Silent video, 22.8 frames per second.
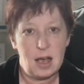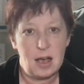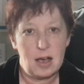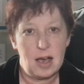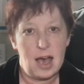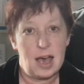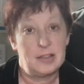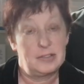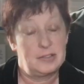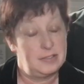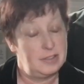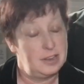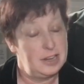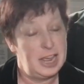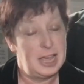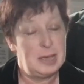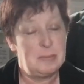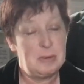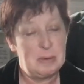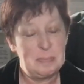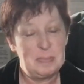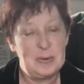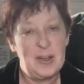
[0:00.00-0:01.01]
as the
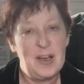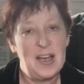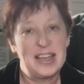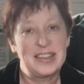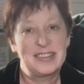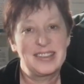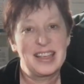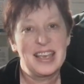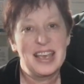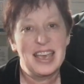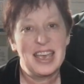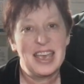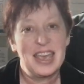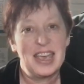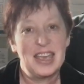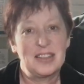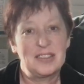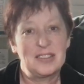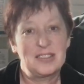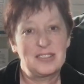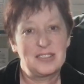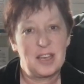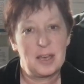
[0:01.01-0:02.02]
name implies,
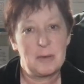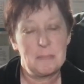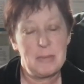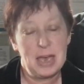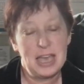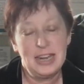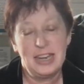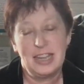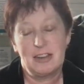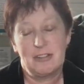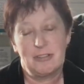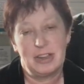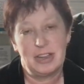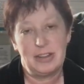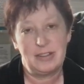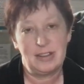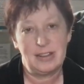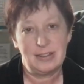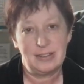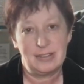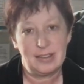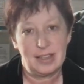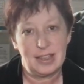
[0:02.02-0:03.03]
its main
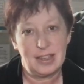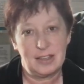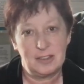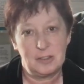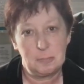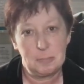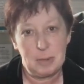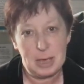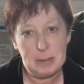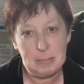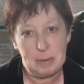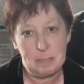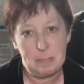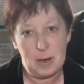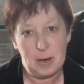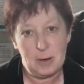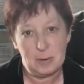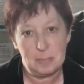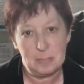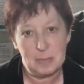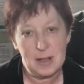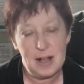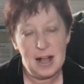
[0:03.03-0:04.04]
ingredient is paper
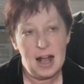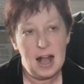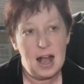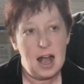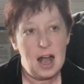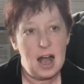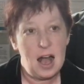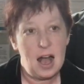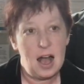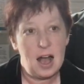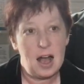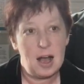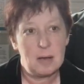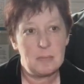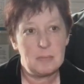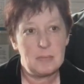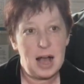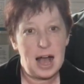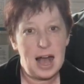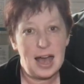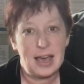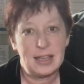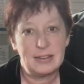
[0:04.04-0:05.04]
pulp.
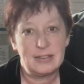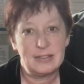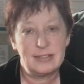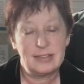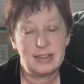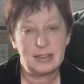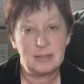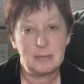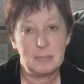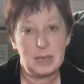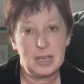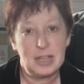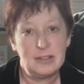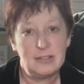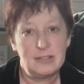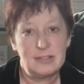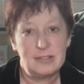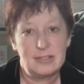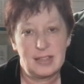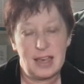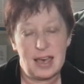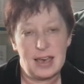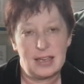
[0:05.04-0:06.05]
And it
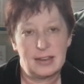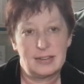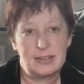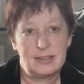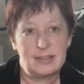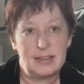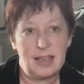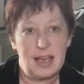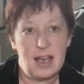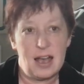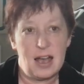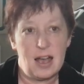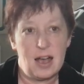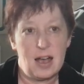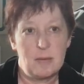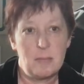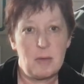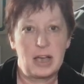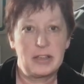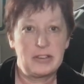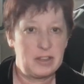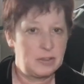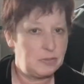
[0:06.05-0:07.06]
means that
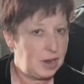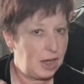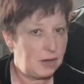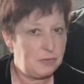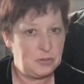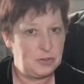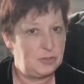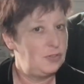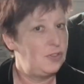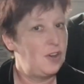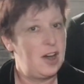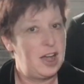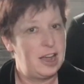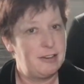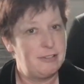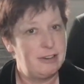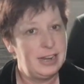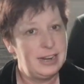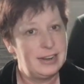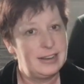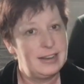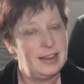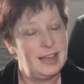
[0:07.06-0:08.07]
I don't have to fire
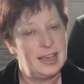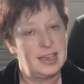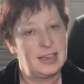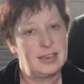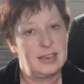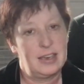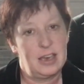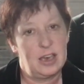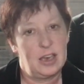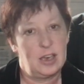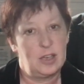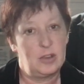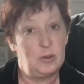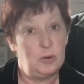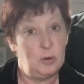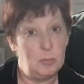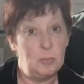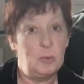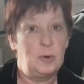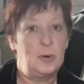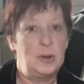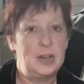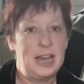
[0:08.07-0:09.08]
it like
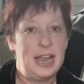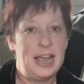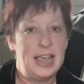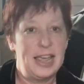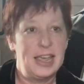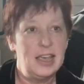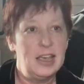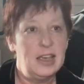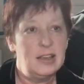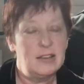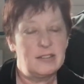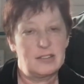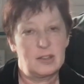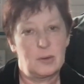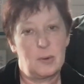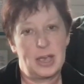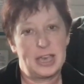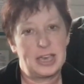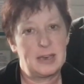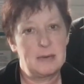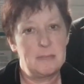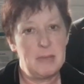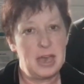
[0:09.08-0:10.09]
normal clay, so I
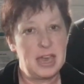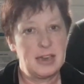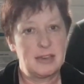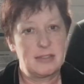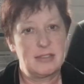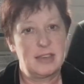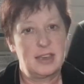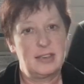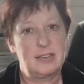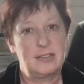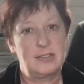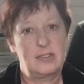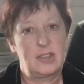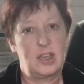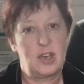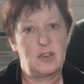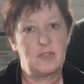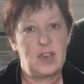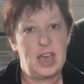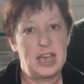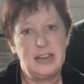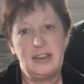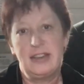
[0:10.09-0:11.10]
can make things
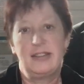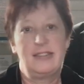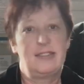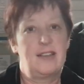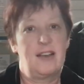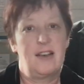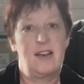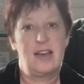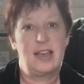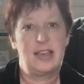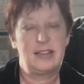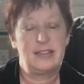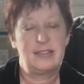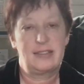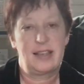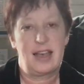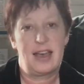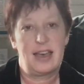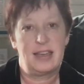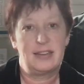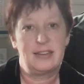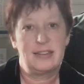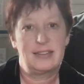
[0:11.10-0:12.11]
of any size
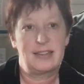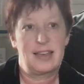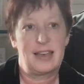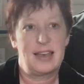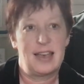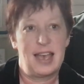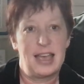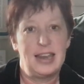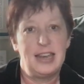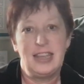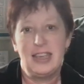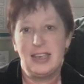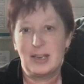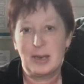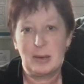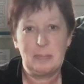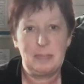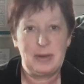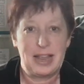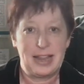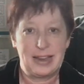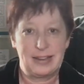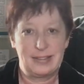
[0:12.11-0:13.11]
and any
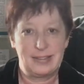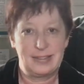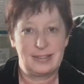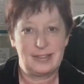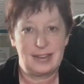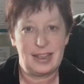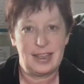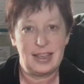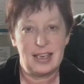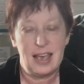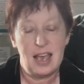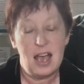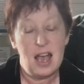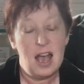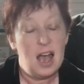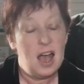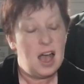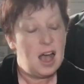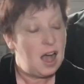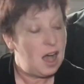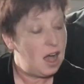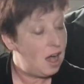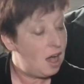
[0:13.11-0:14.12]
complexity.
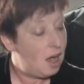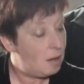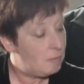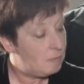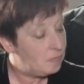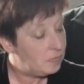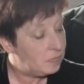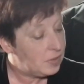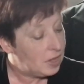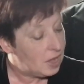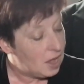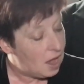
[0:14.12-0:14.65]
And